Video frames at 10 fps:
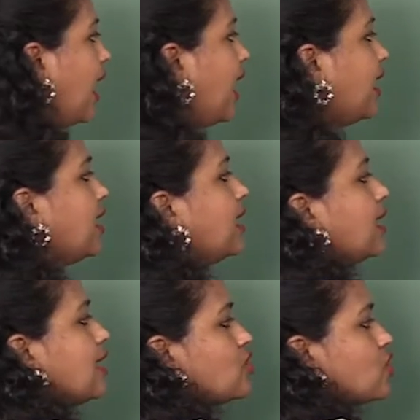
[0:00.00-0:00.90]

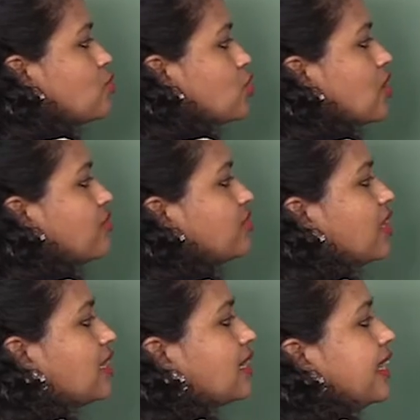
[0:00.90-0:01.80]
and consumption of
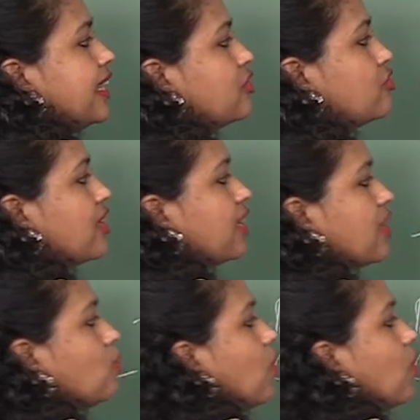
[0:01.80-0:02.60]
the clean drinking